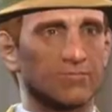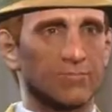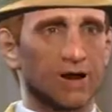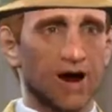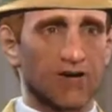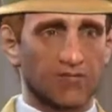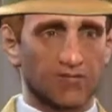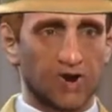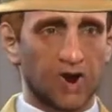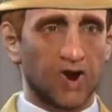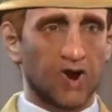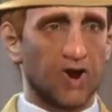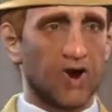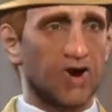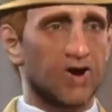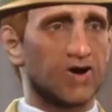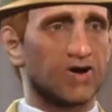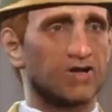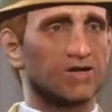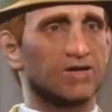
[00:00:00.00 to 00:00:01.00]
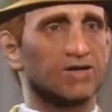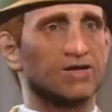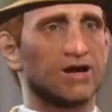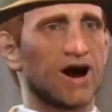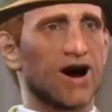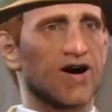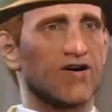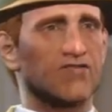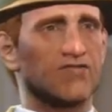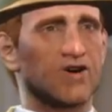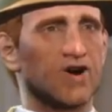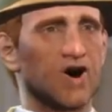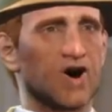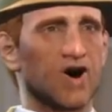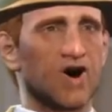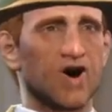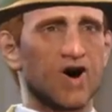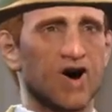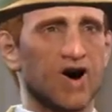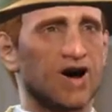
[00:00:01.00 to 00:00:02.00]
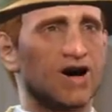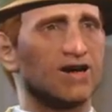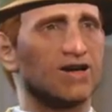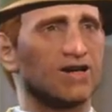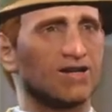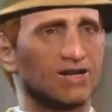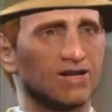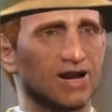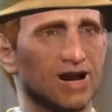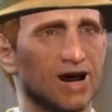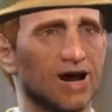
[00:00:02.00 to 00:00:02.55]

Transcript: Of course, of course.